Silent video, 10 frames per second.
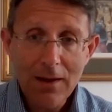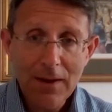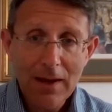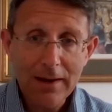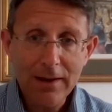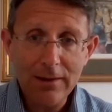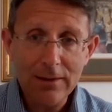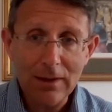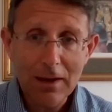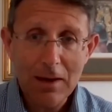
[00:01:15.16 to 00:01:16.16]
the Yankees
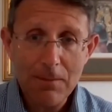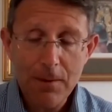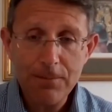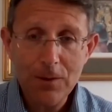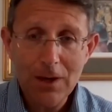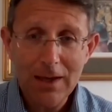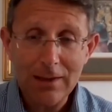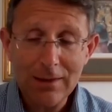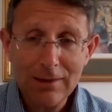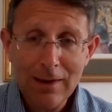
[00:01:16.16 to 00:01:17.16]
and Lucky
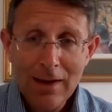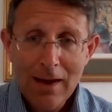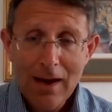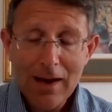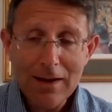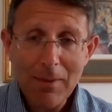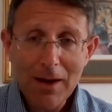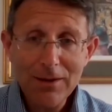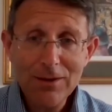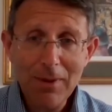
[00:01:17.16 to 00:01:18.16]
15s, and I
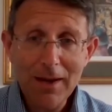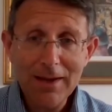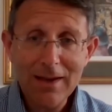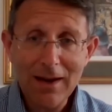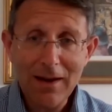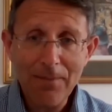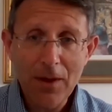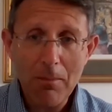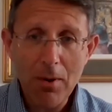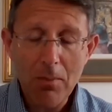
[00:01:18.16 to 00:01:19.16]
managed to make
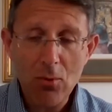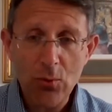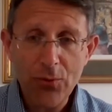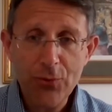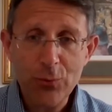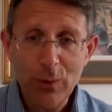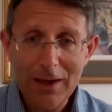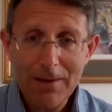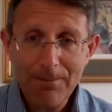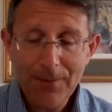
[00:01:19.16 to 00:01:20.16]
above all
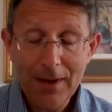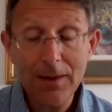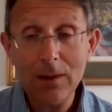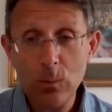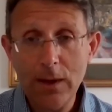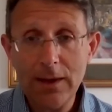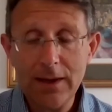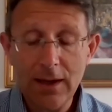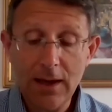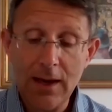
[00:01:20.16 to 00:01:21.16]
three. And that
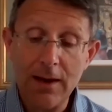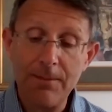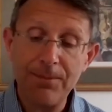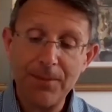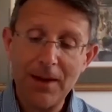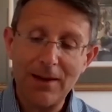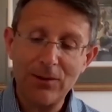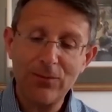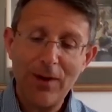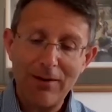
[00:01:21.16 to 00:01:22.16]
really,
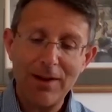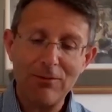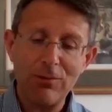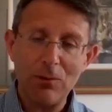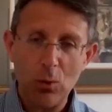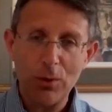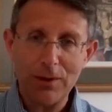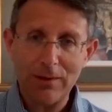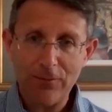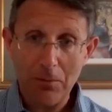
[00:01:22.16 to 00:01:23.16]
it's very
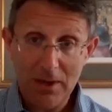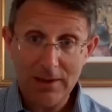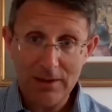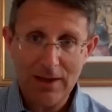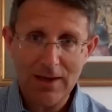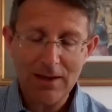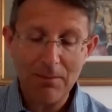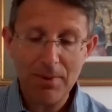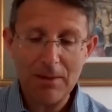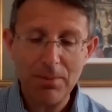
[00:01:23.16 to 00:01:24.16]
rewarding for me to hear
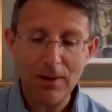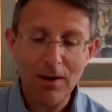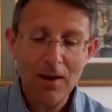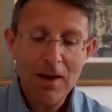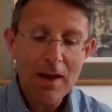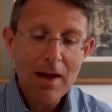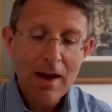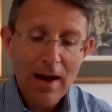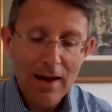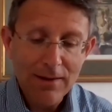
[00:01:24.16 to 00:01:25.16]
that people are
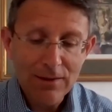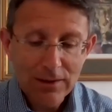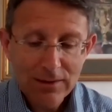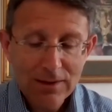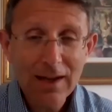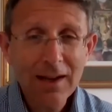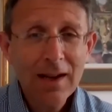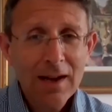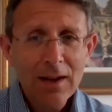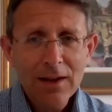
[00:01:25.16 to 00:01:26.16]

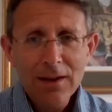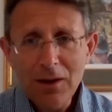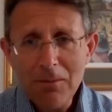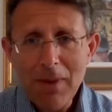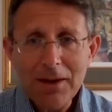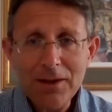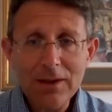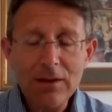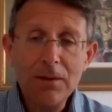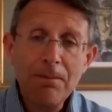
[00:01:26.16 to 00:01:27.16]

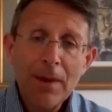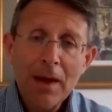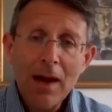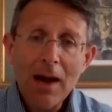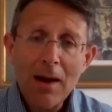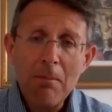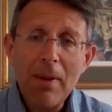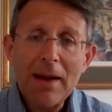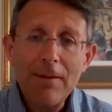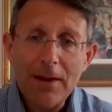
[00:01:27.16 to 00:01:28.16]
managing to
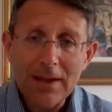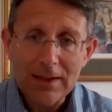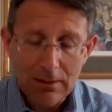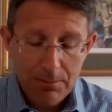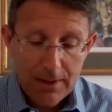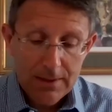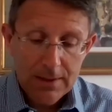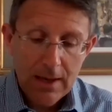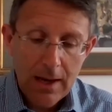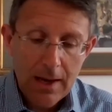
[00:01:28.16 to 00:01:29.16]
benefit a little bit